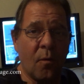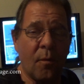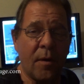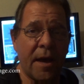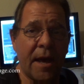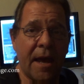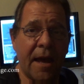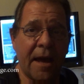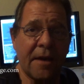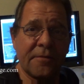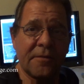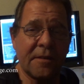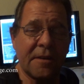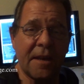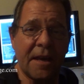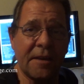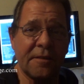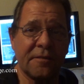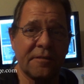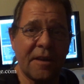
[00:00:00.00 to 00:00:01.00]
away at
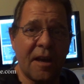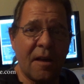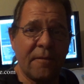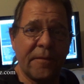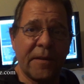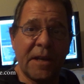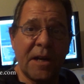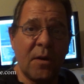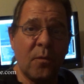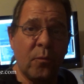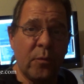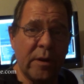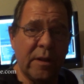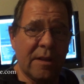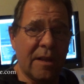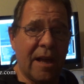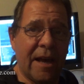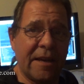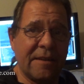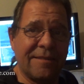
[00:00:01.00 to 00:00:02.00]
today's selfie, and I
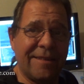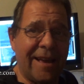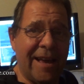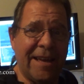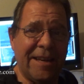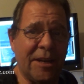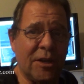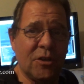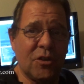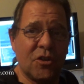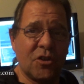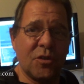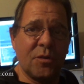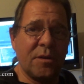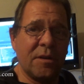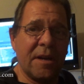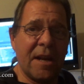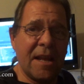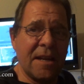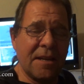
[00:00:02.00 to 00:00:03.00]
realized I didn't
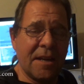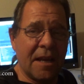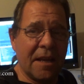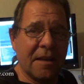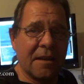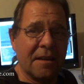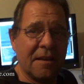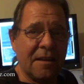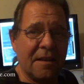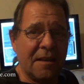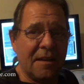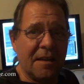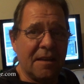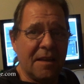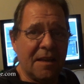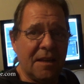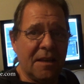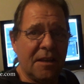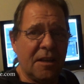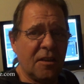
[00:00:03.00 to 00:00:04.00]
shoot an ending.
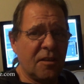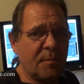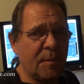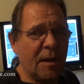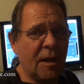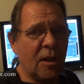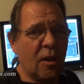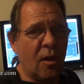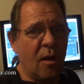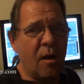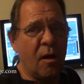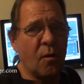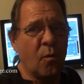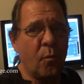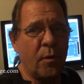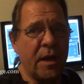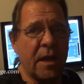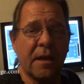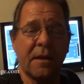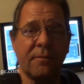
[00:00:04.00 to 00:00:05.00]
It's been a
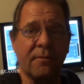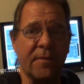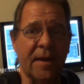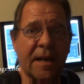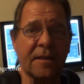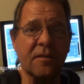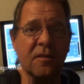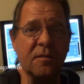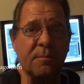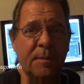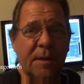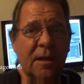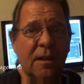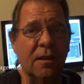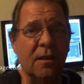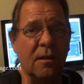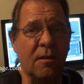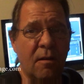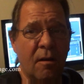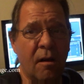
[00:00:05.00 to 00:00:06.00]
long week. In fact, it's been a
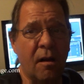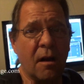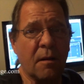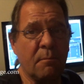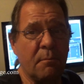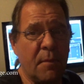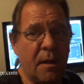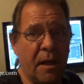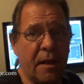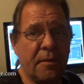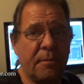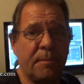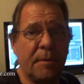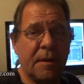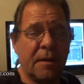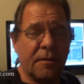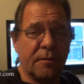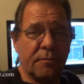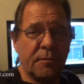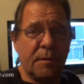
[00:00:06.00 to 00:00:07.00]
long month
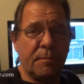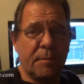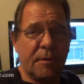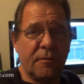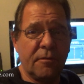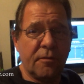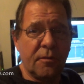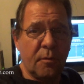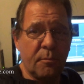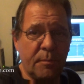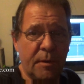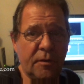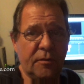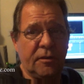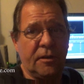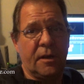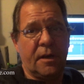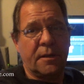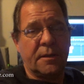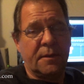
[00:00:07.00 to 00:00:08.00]
because we've been so
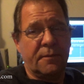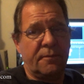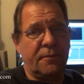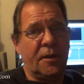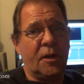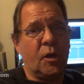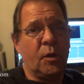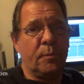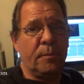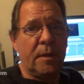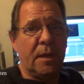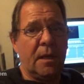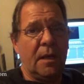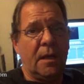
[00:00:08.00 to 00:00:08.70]
busy on the film.